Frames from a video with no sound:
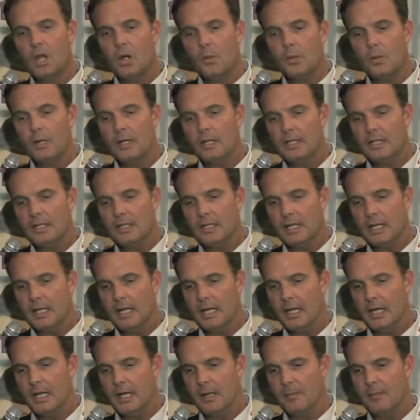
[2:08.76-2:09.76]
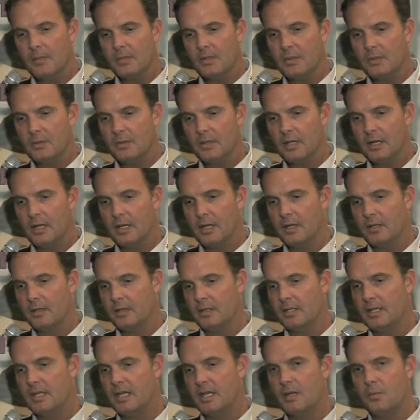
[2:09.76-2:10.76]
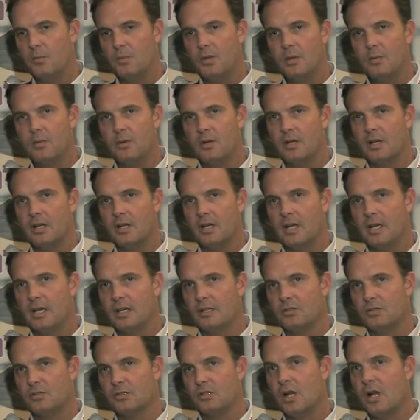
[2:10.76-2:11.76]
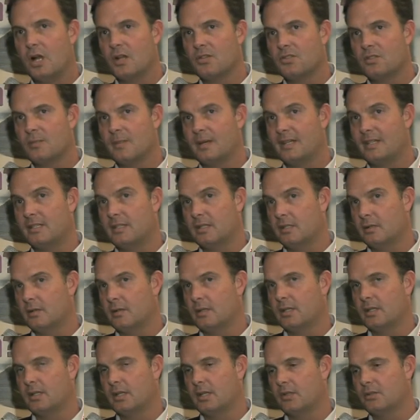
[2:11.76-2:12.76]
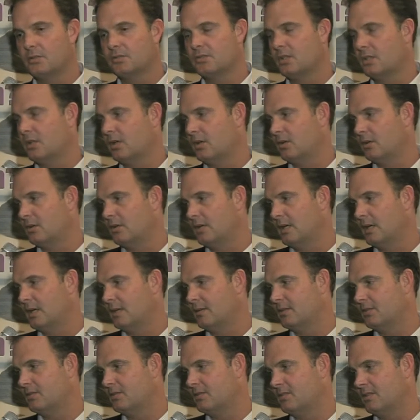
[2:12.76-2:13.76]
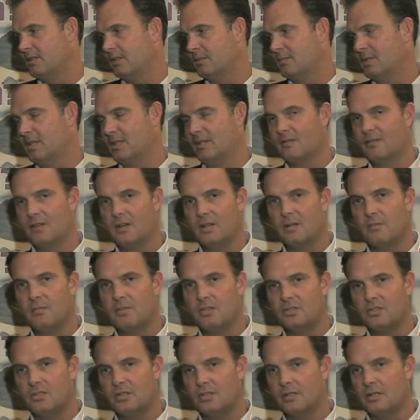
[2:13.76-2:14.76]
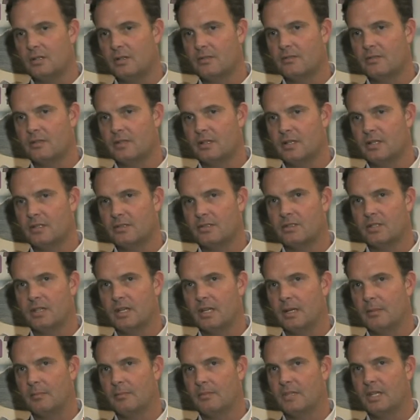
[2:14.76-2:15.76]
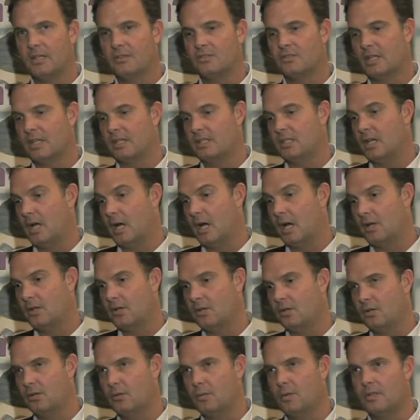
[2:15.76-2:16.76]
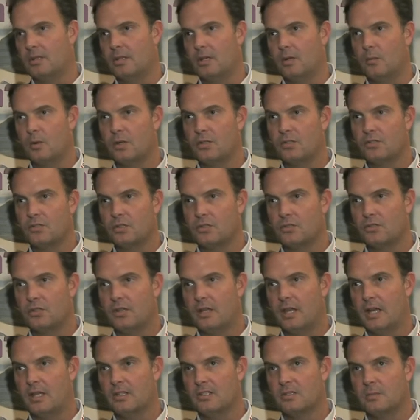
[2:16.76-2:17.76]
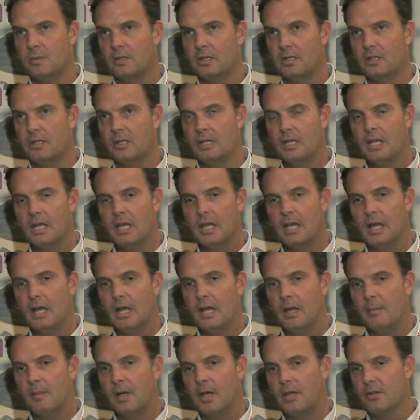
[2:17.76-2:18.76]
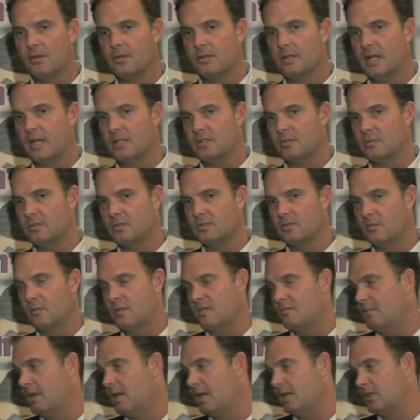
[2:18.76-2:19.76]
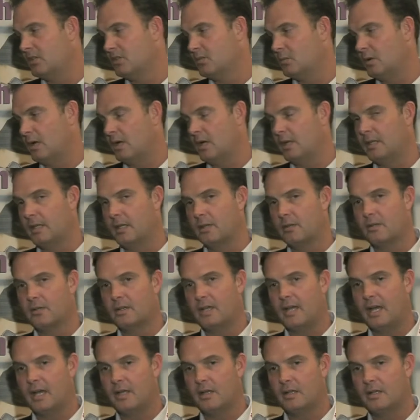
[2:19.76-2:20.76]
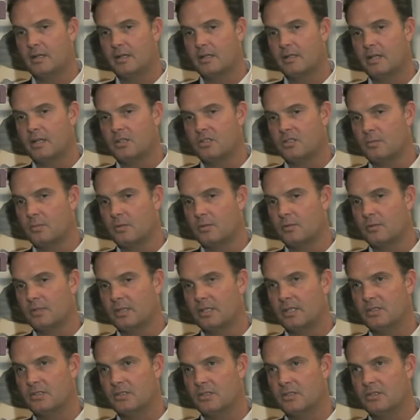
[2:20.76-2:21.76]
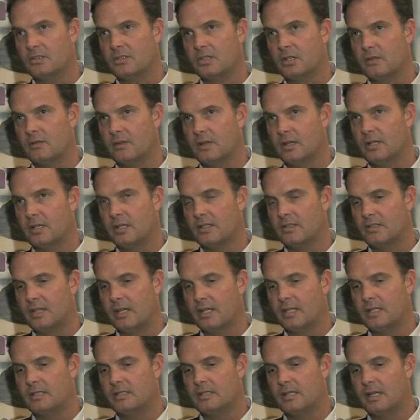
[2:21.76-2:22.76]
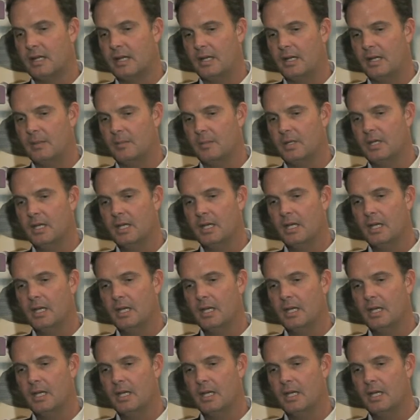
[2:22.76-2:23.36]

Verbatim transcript: Well, um, again, we were uh, launched about a year ago, so uh, this has uh, been a very busy year for us. Um, things like Yahoo with a OneSearch announcement, um, other announcements that we've made as well, and other account, uh, customer releases, so very exciting time.